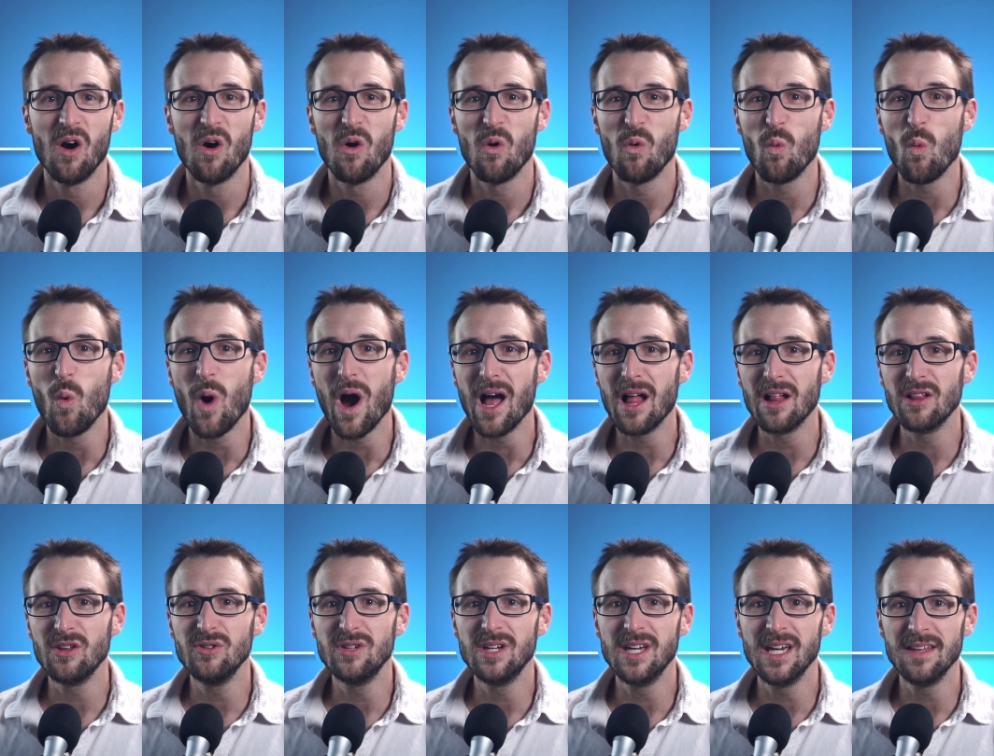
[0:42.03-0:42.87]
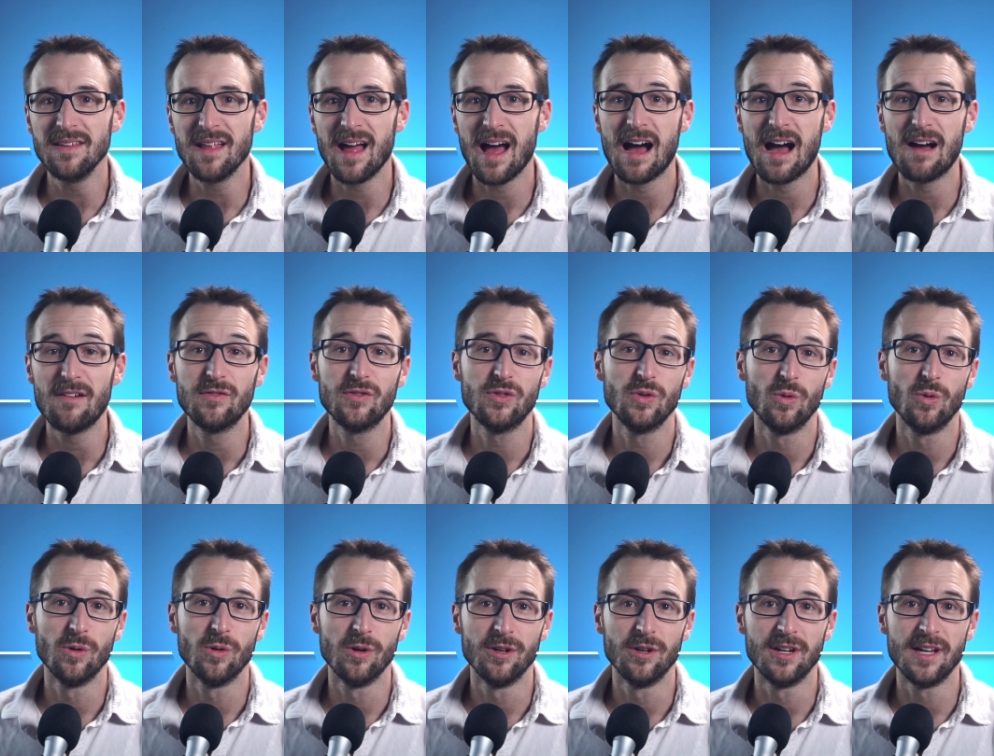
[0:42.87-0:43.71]
While you can
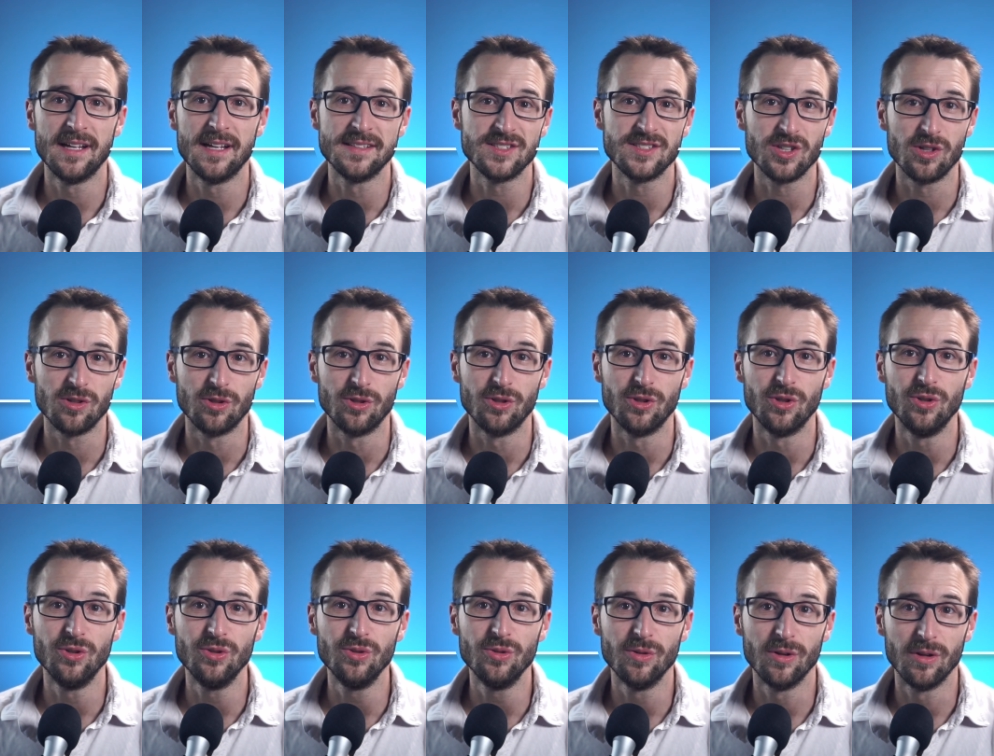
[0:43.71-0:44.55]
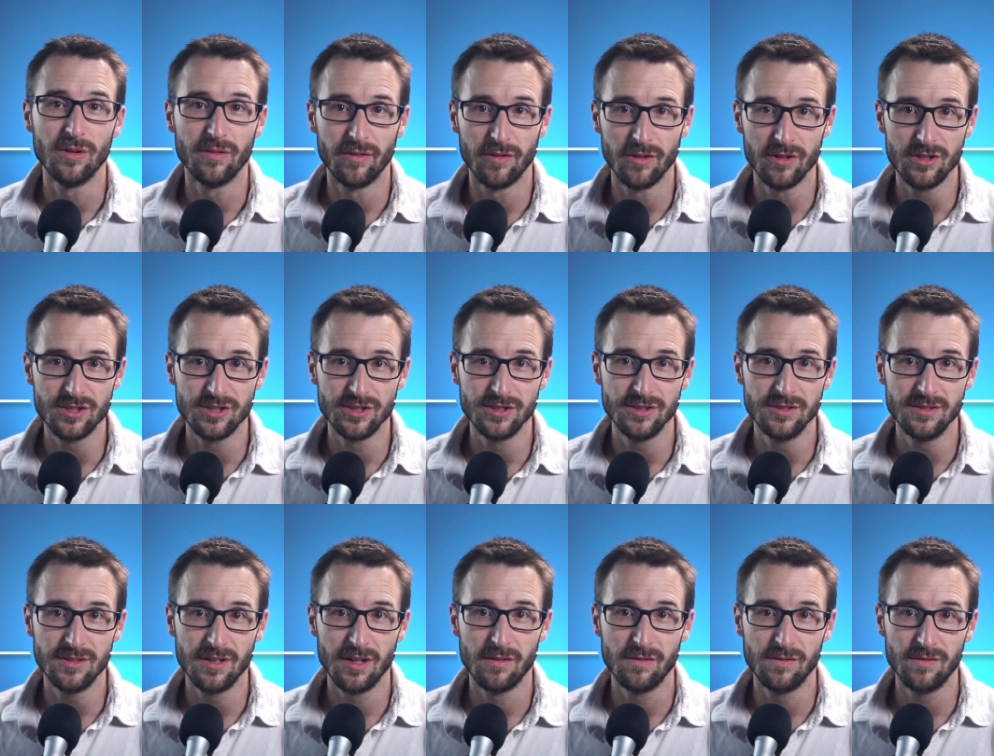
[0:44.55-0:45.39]
afterward install a newer
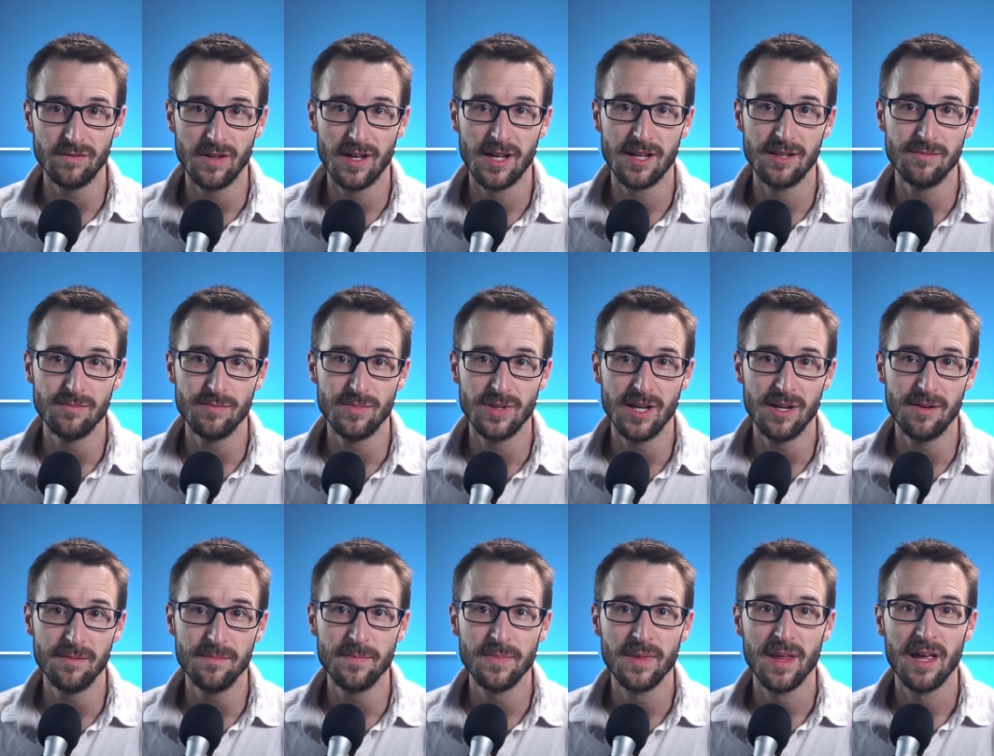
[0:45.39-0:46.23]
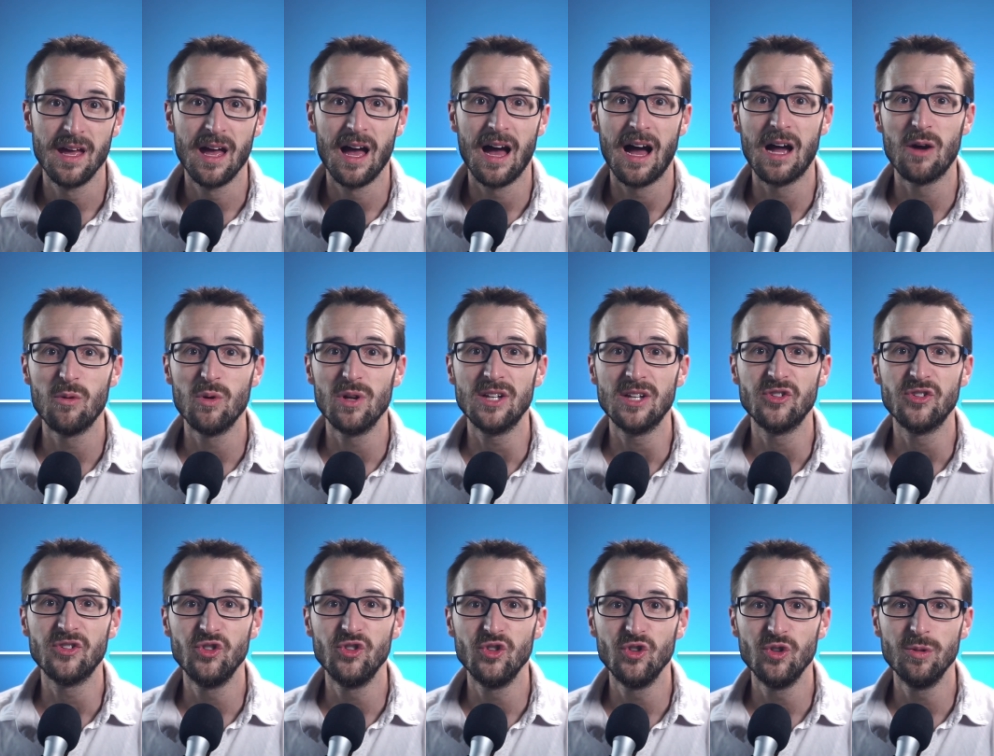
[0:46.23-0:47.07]
version of N P M, I will
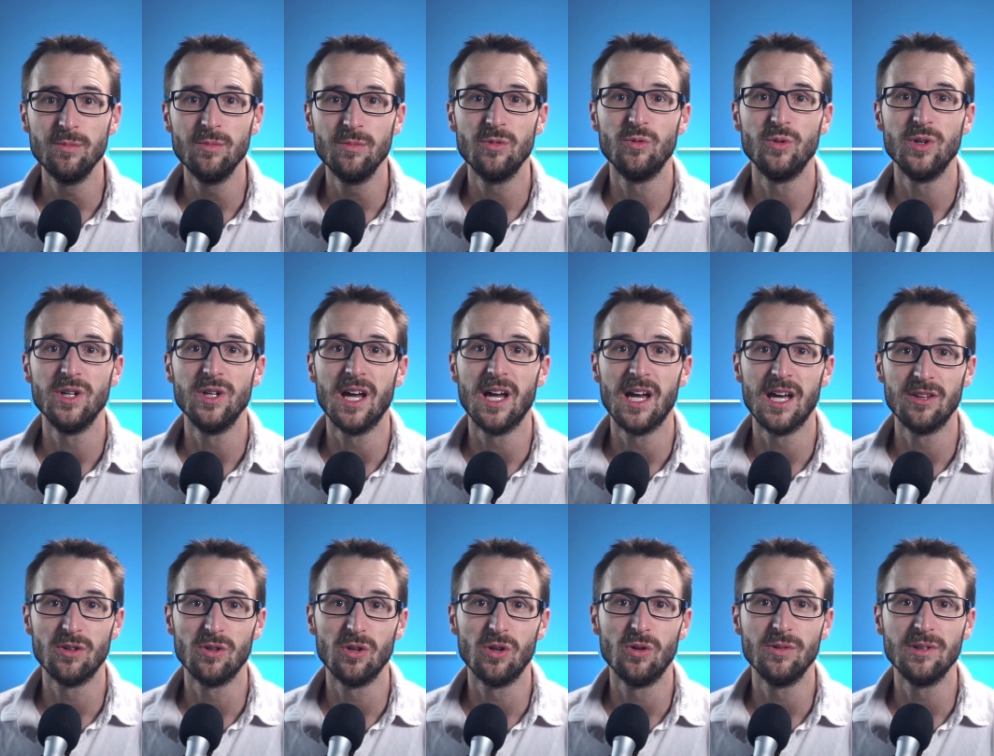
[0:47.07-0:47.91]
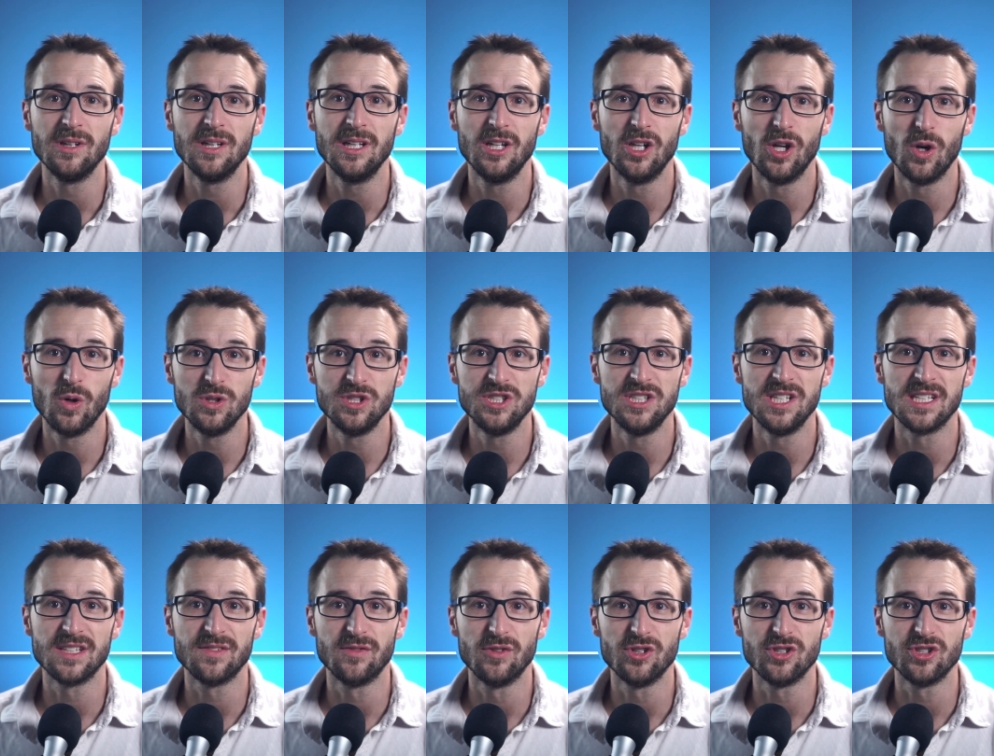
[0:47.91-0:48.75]
assume we handle only
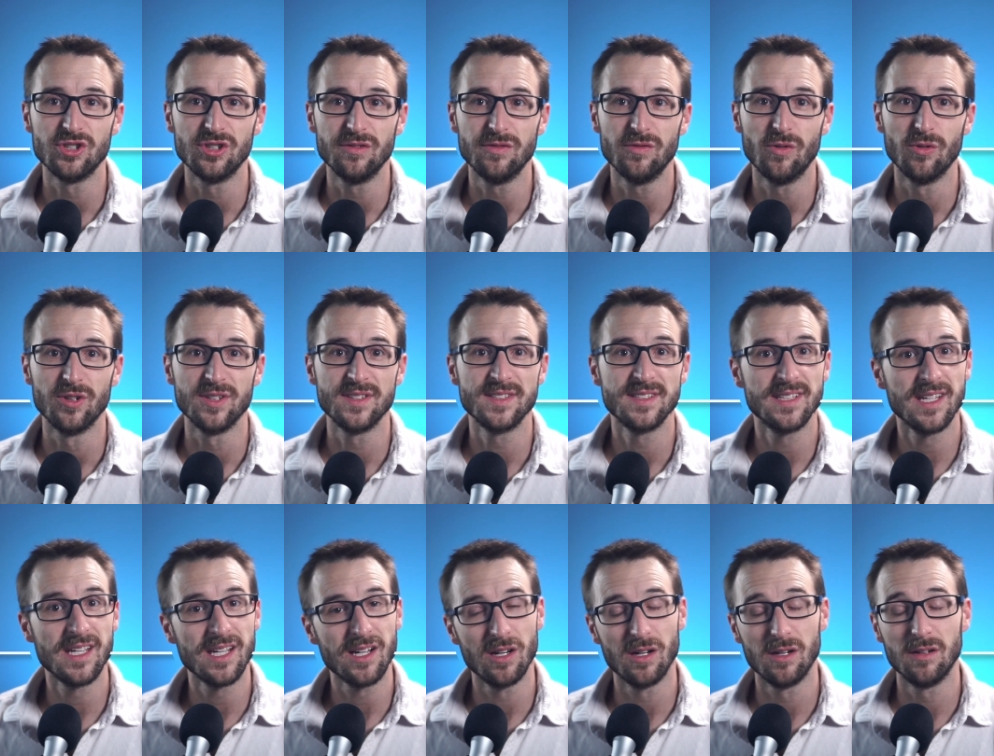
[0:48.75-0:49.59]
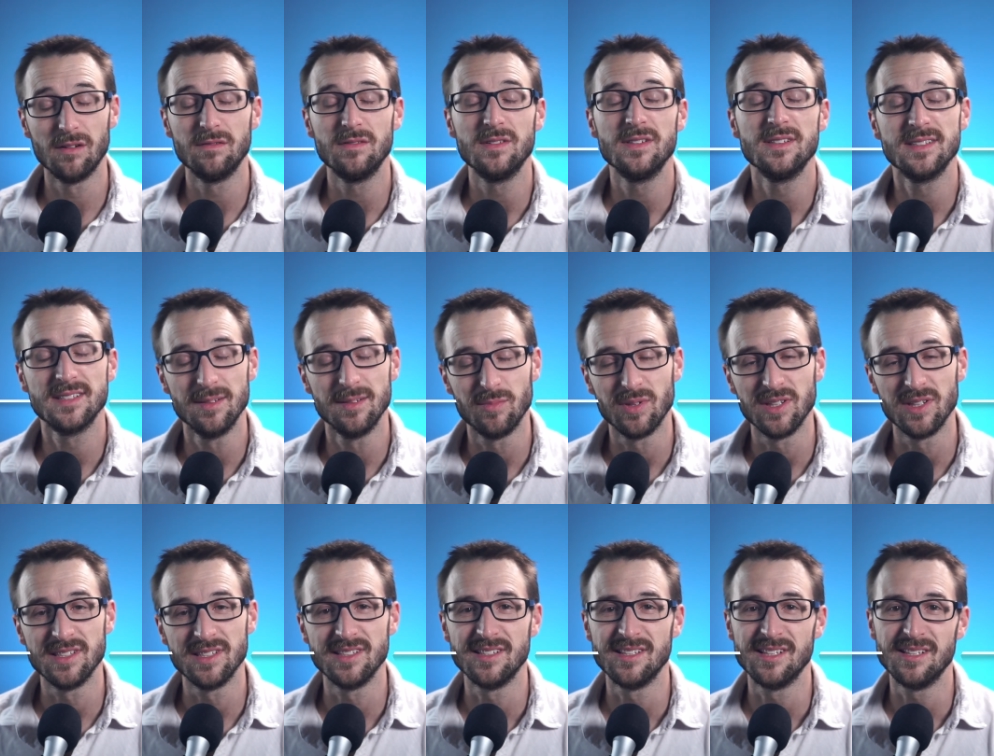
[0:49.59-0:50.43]
Node.js version for the sake of
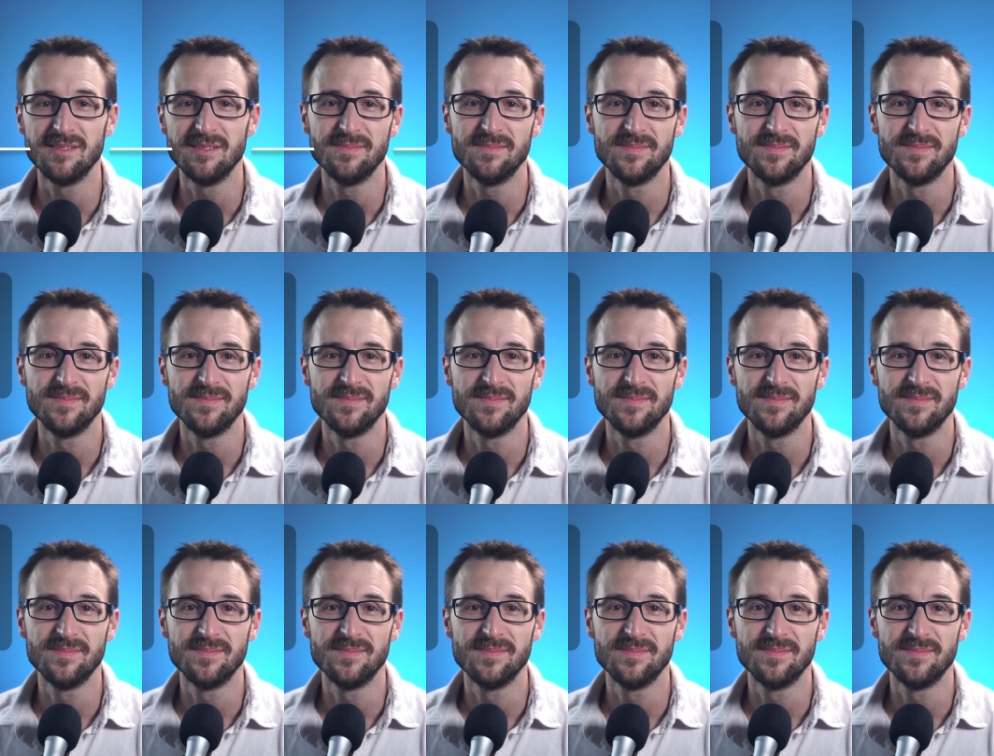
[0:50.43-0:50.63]
simplicity.